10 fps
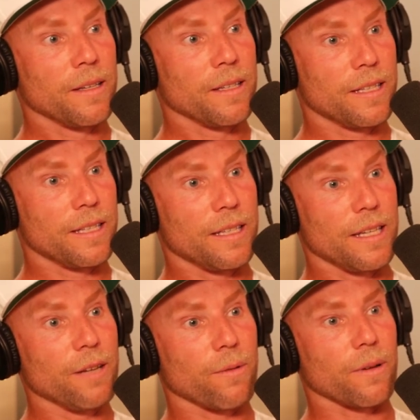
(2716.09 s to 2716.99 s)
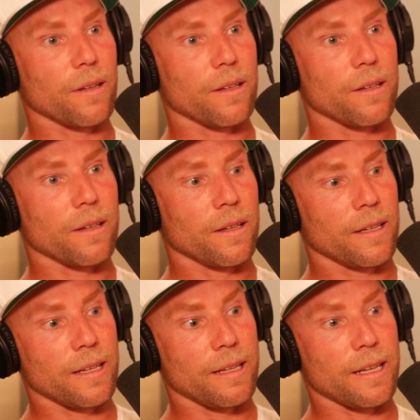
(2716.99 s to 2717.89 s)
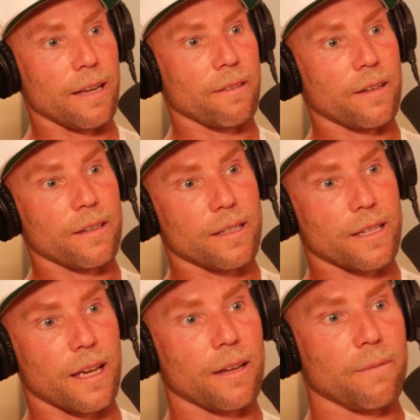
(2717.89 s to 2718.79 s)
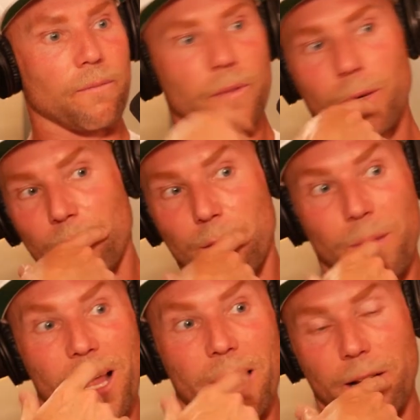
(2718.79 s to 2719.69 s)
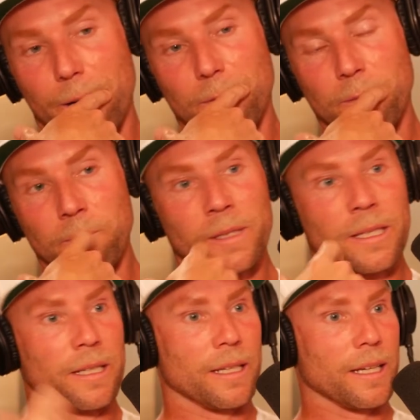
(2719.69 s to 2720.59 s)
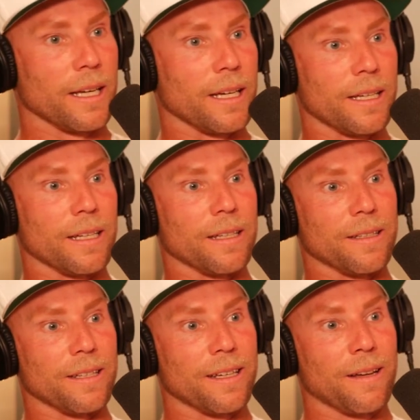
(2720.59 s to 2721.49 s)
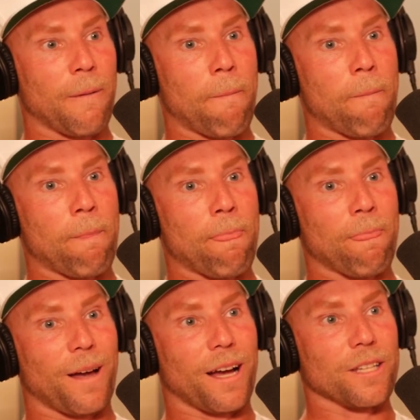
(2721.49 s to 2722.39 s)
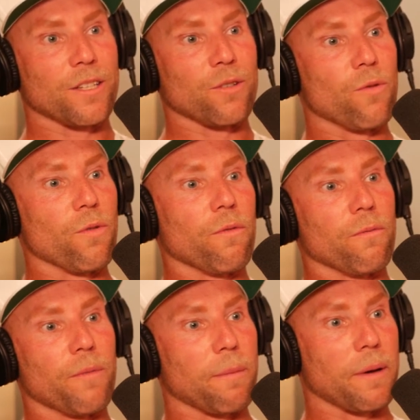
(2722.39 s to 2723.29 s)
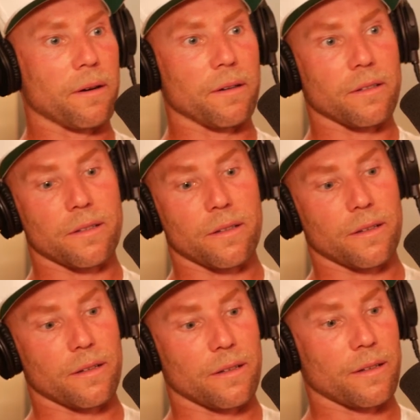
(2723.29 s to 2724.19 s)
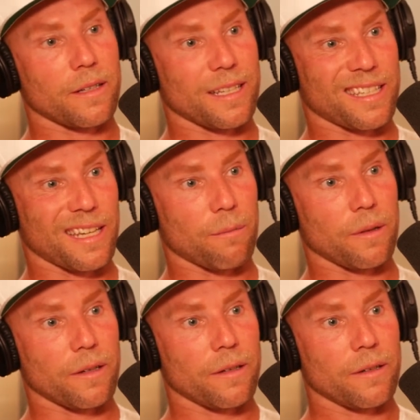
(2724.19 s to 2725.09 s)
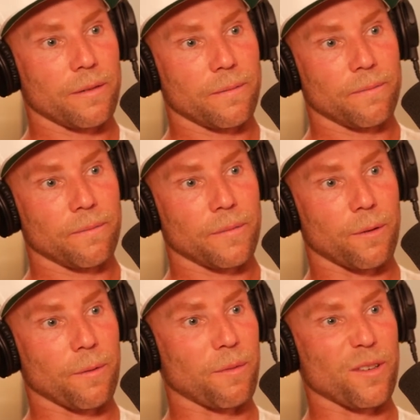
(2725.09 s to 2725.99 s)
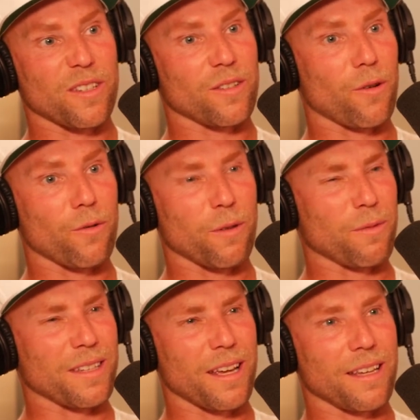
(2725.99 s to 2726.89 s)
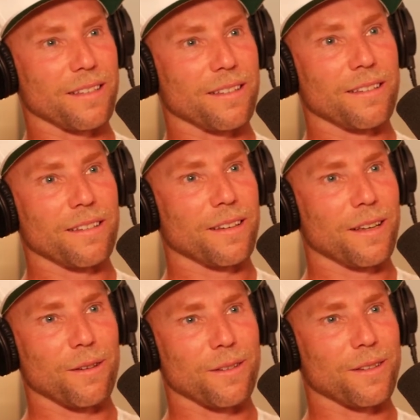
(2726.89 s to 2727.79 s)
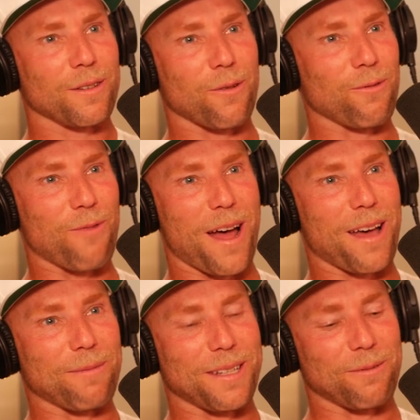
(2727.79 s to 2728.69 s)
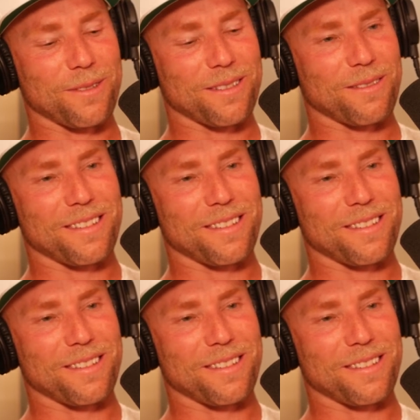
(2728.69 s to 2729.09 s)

secretly get the cassette, and it was the Black Album, and I stole my parents' cassette player. I remember Sony was nice. was so rad, man. It was